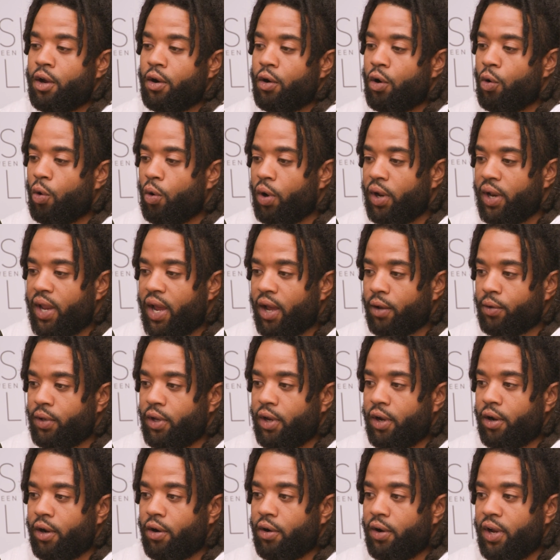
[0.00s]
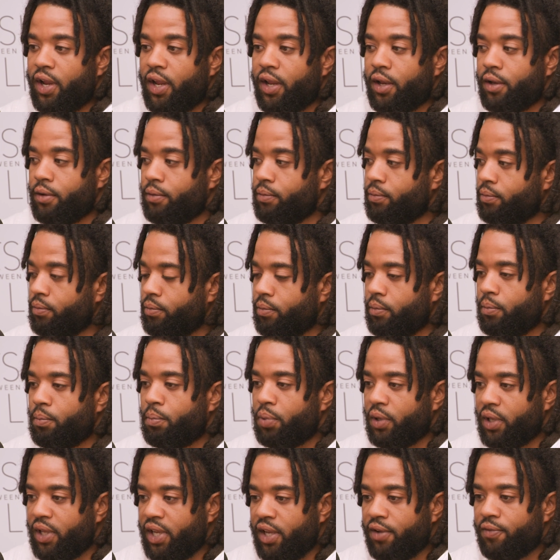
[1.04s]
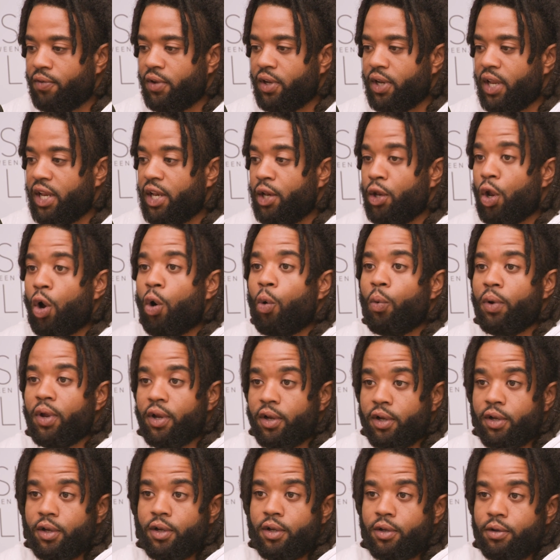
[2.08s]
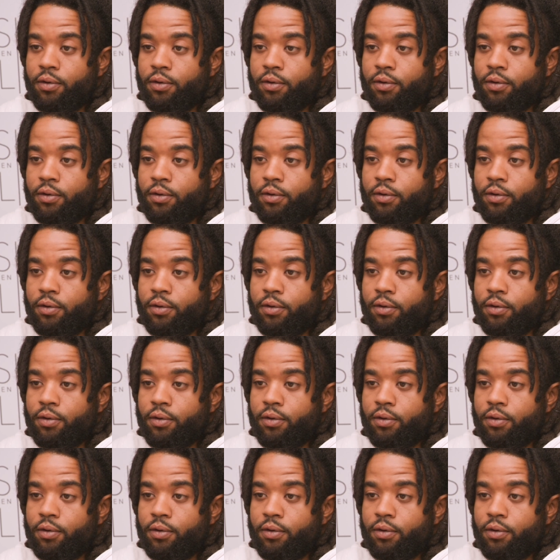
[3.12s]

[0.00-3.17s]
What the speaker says: going out there and believing and knowing